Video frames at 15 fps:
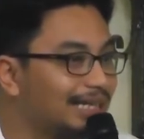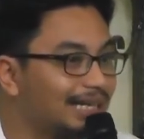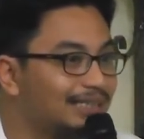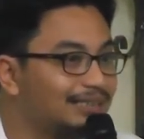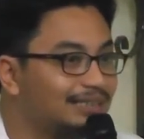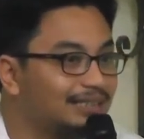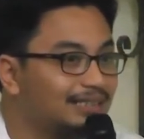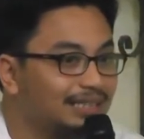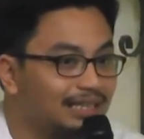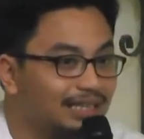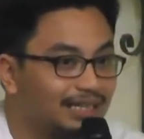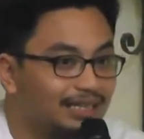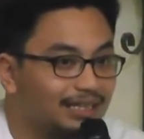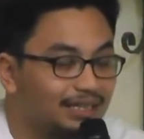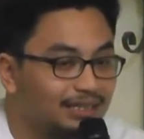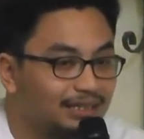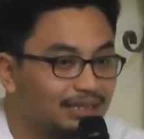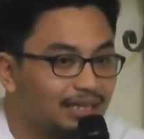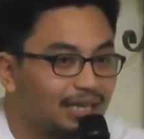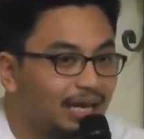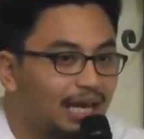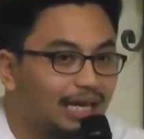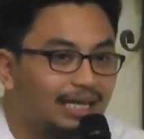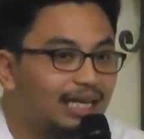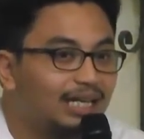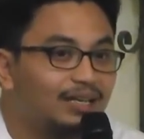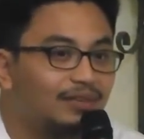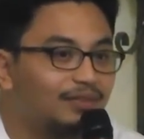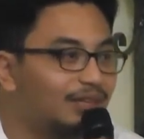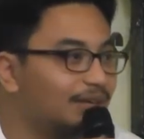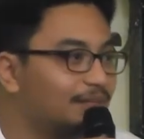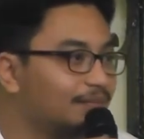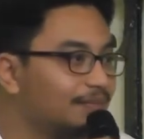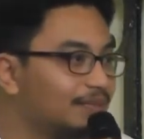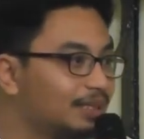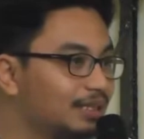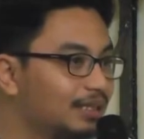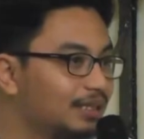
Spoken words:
exist in English, and none of them,